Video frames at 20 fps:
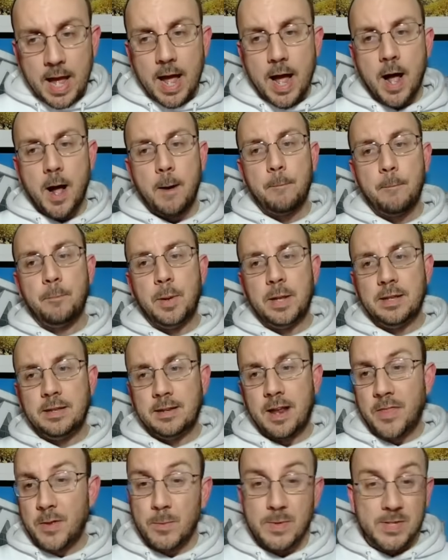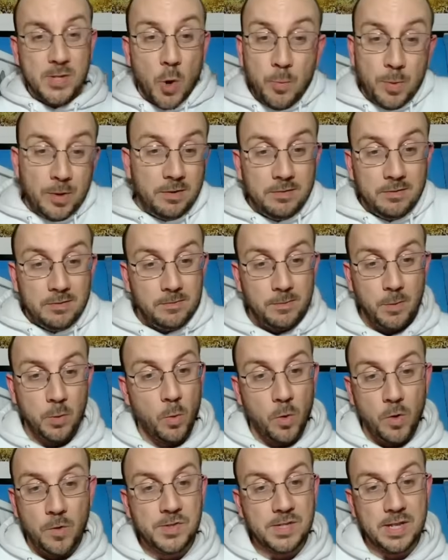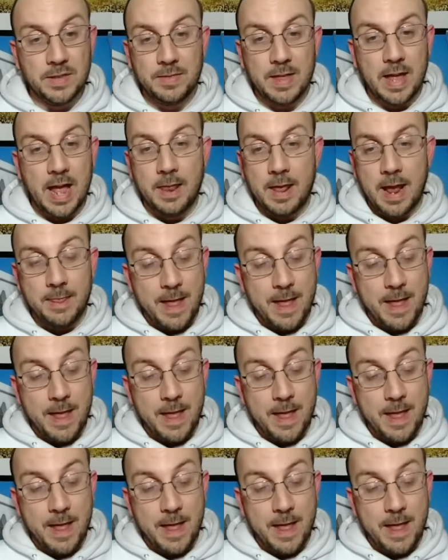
But nothing was open for the Wolves like that.